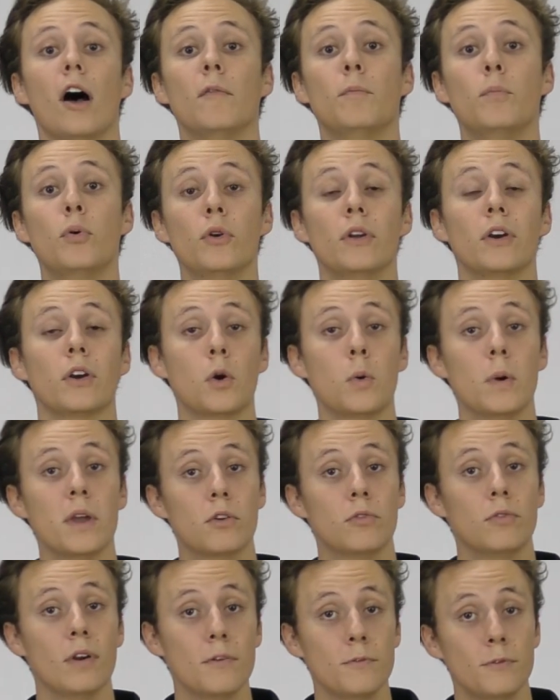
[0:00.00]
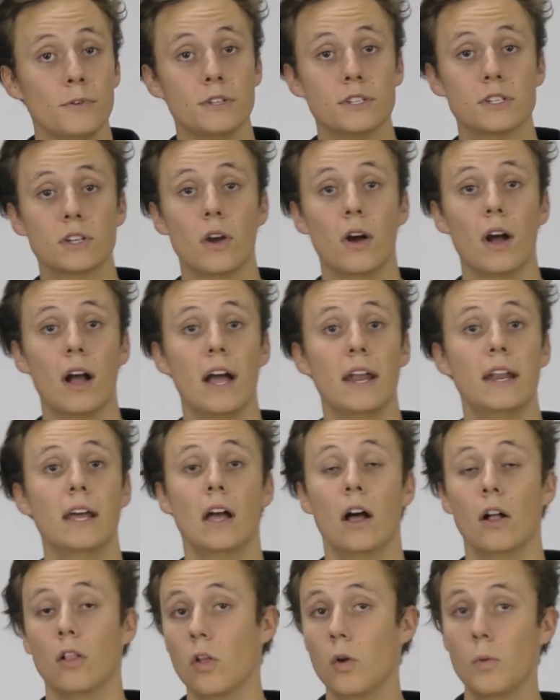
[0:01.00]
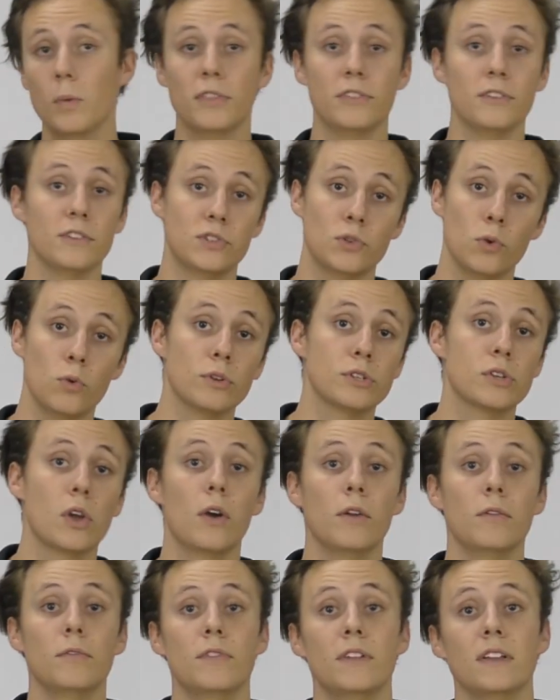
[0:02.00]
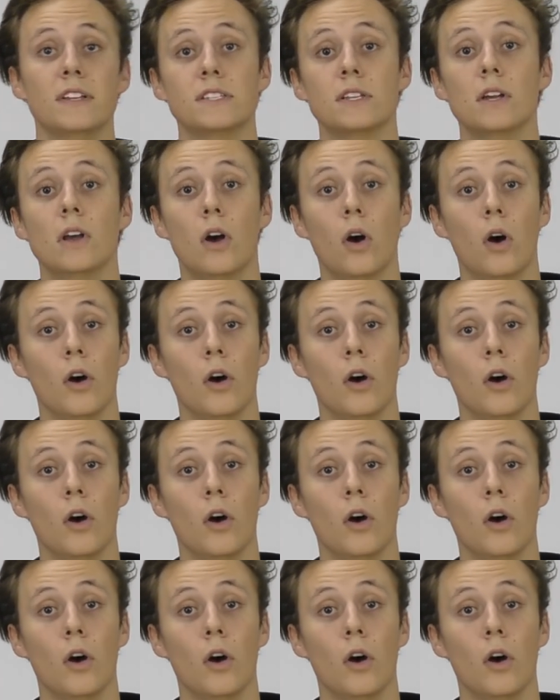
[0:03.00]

I've put a quick reference guide along with the source code of this